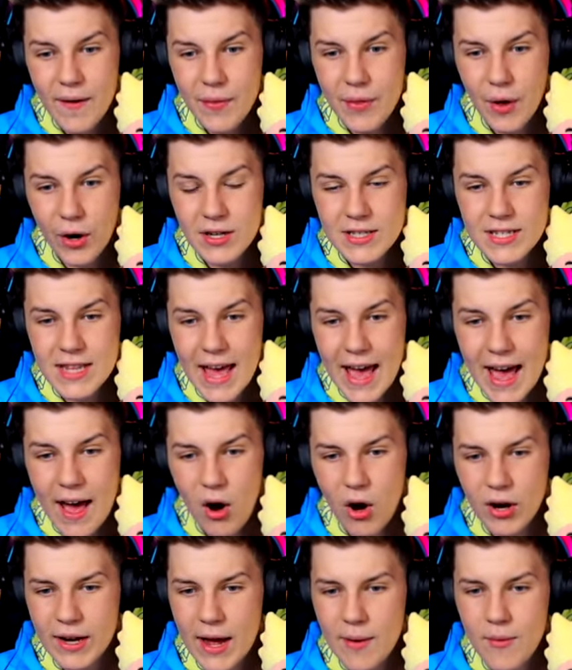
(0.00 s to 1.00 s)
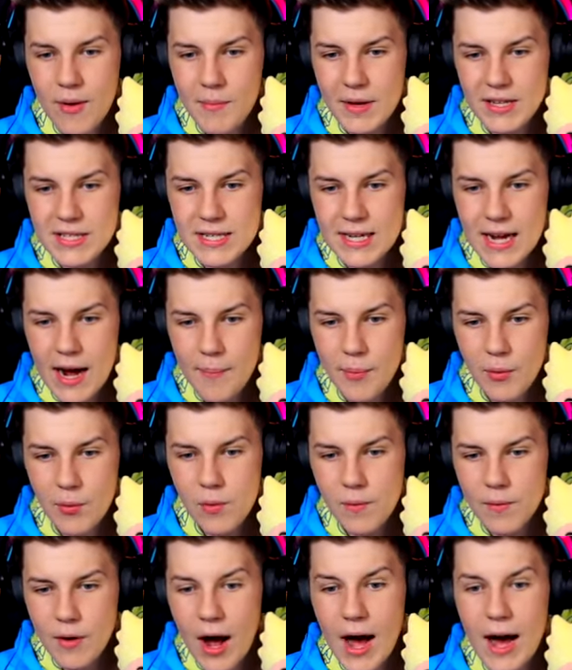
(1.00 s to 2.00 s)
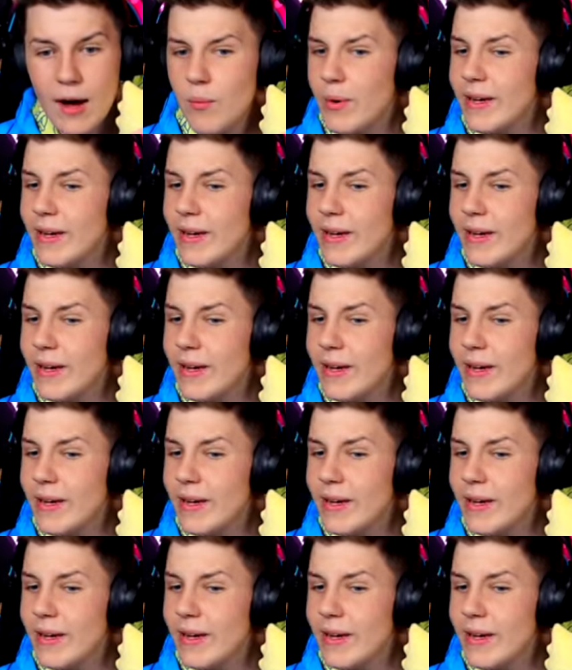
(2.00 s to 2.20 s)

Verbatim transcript: Those there, okay, we missed a couple. Uh,